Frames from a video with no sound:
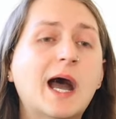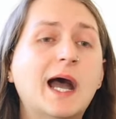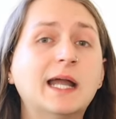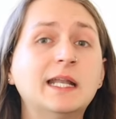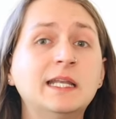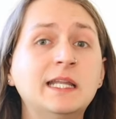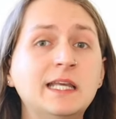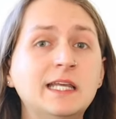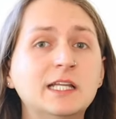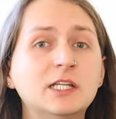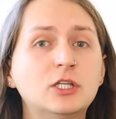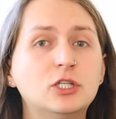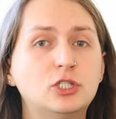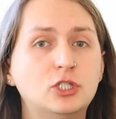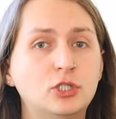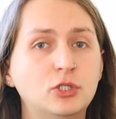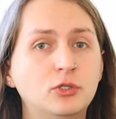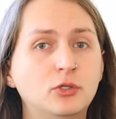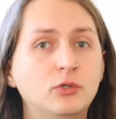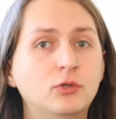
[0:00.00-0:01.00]
I need
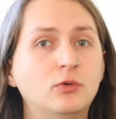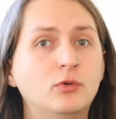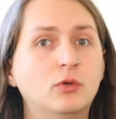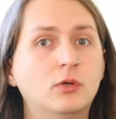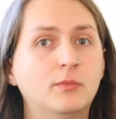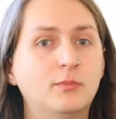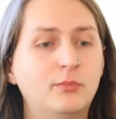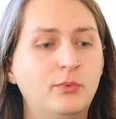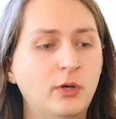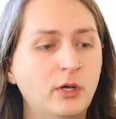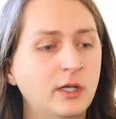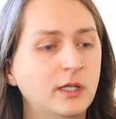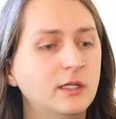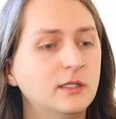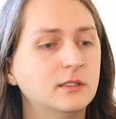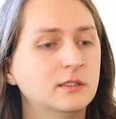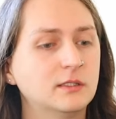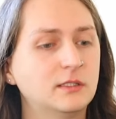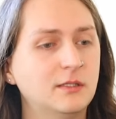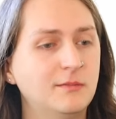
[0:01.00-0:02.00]
to put
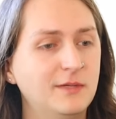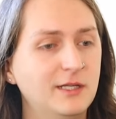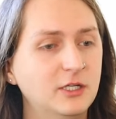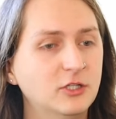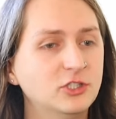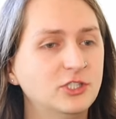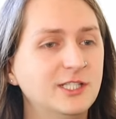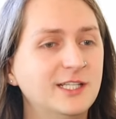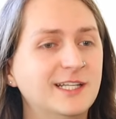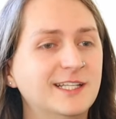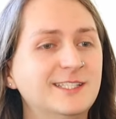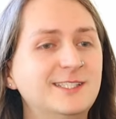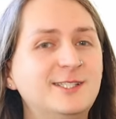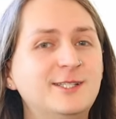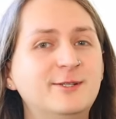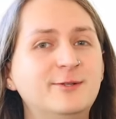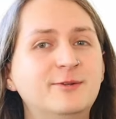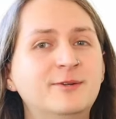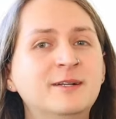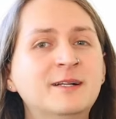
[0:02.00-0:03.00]
some energy
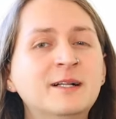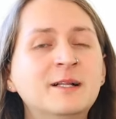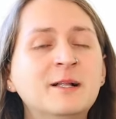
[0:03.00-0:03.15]
into